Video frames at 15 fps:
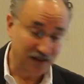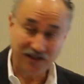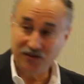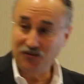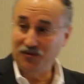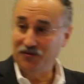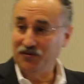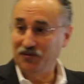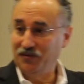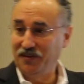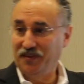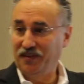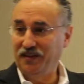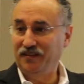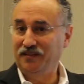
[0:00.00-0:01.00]
And also to
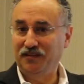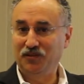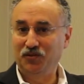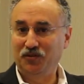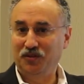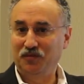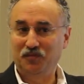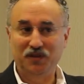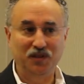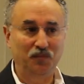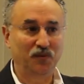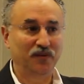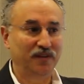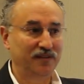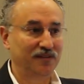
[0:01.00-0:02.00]
think that you could
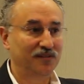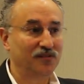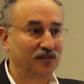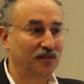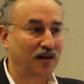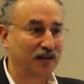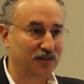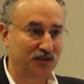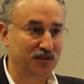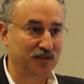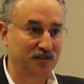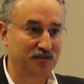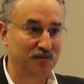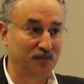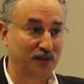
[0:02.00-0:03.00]
manipulate this entire
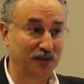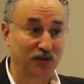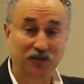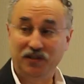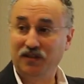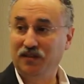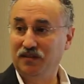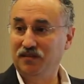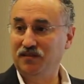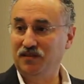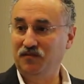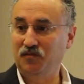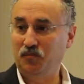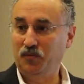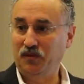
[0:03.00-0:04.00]
system by looking at the
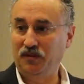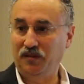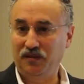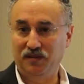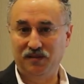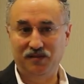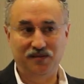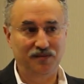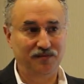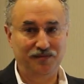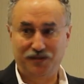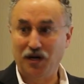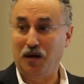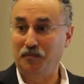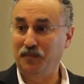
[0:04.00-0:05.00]
CVP is
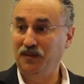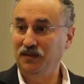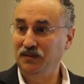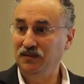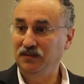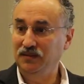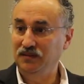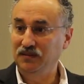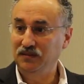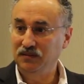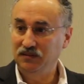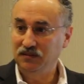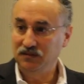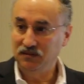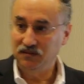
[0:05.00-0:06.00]
dumb,
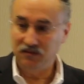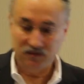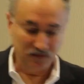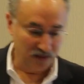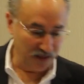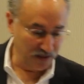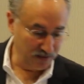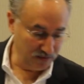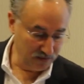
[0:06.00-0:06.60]
right?